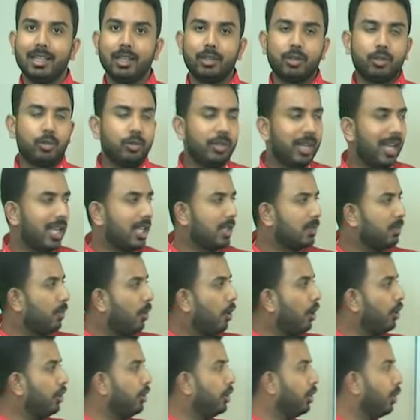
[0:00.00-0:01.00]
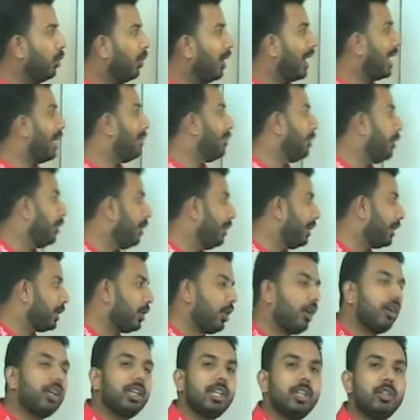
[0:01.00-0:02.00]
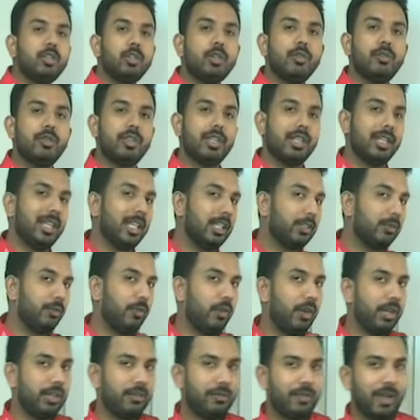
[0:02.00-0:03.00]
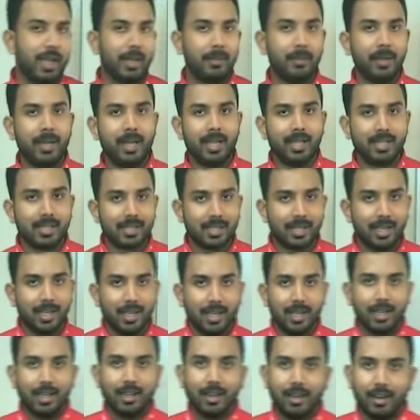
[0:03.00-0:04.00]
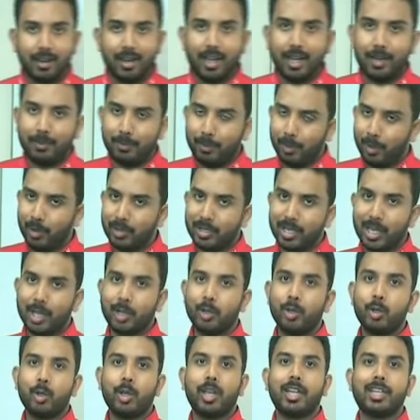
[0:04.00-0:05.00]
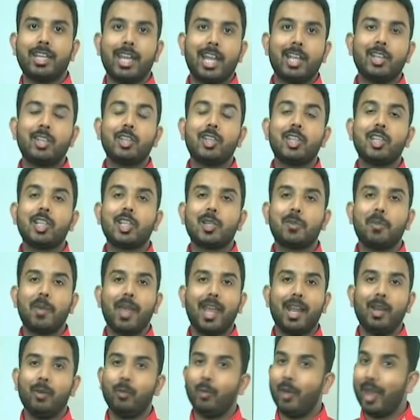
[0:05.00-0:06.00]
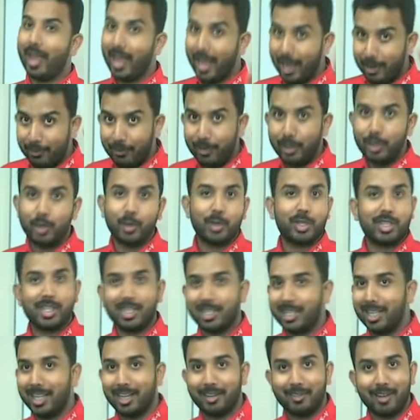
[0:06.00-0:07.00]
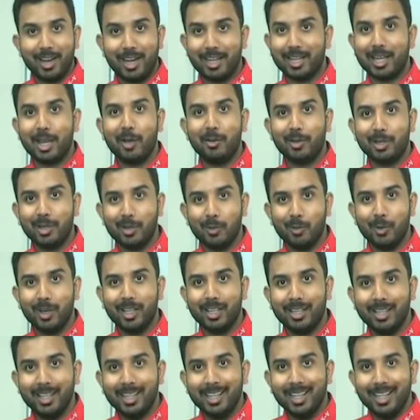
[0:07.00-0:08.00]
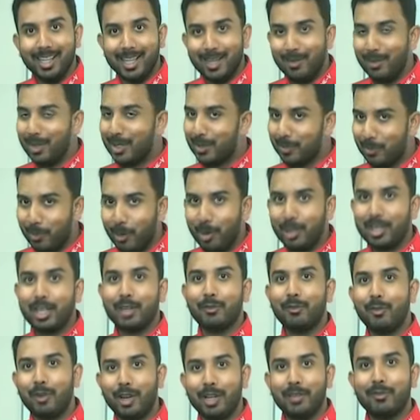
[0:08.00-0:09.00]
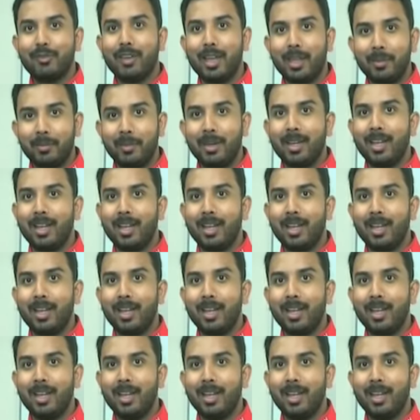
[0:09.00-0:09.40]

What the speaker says: Now, today's module, what I'm going to be talking to you for the next 45 minutes, all right, because I know your attention span, wherever you're sitting right now in the world, if it's more than 45